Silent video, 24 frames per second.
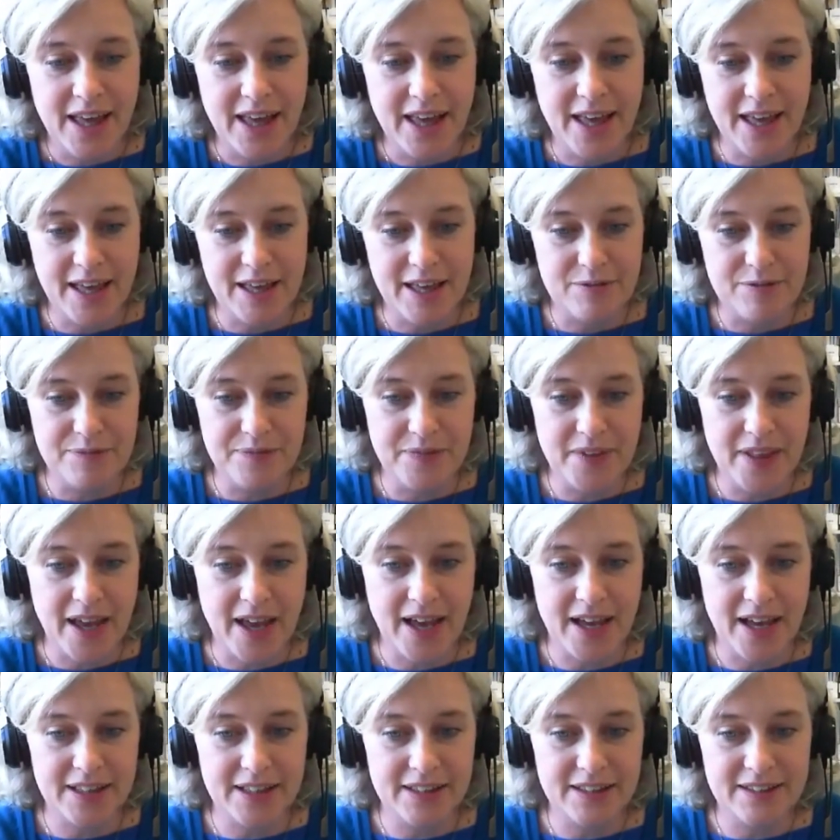um,
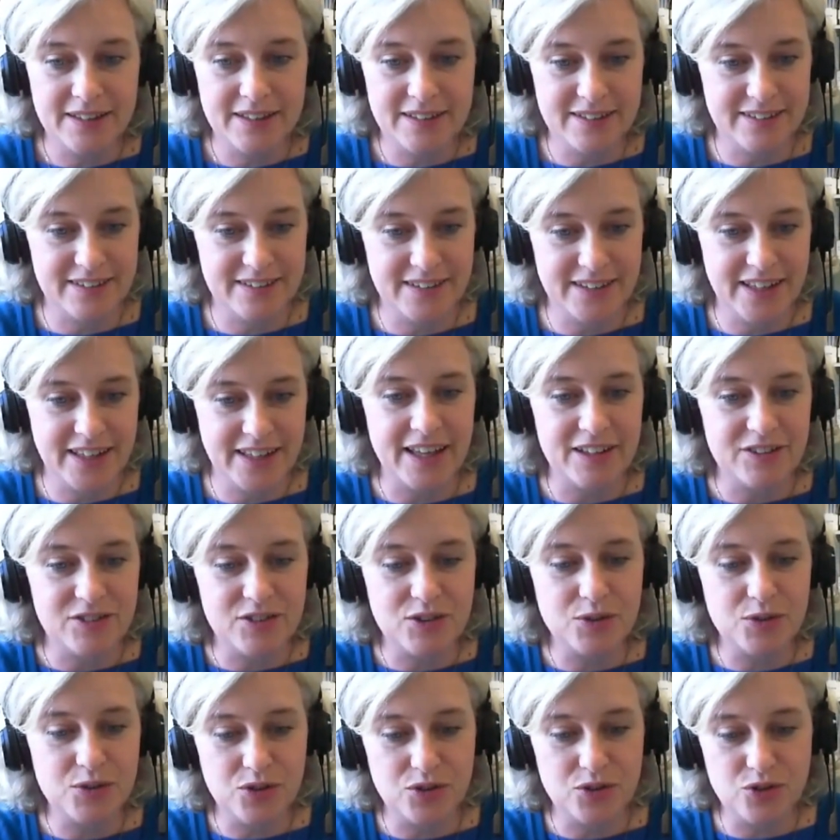and yeah,
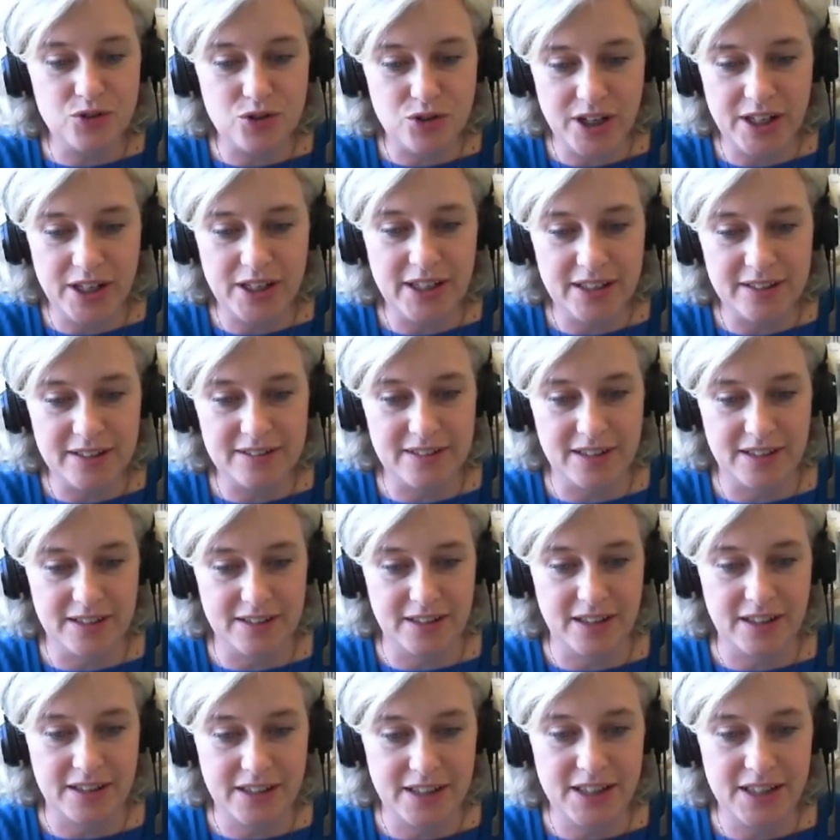so training's a,
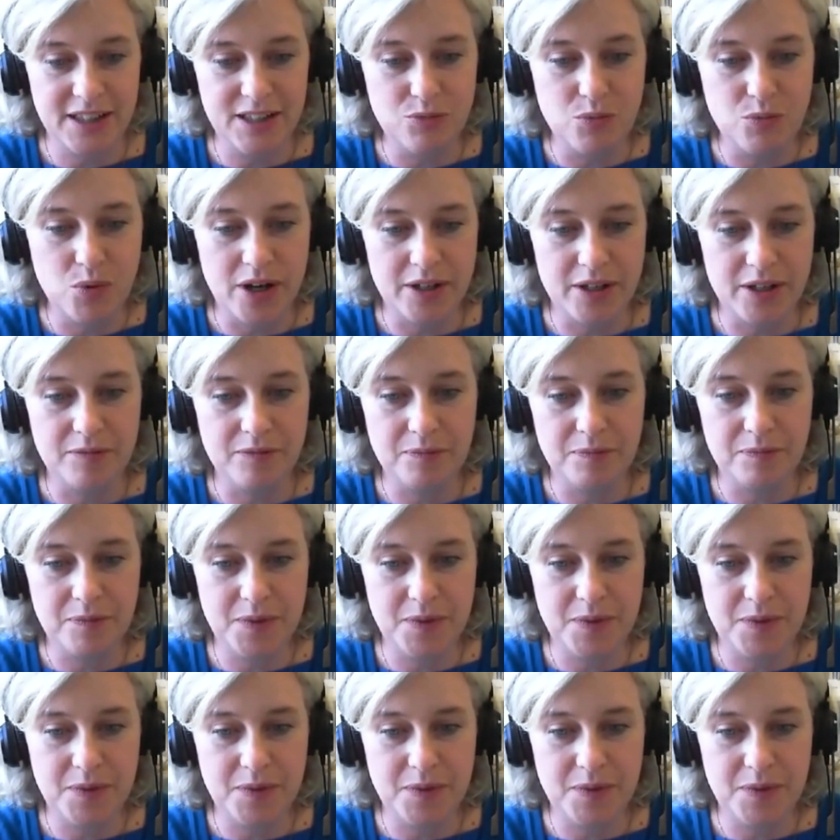a key one,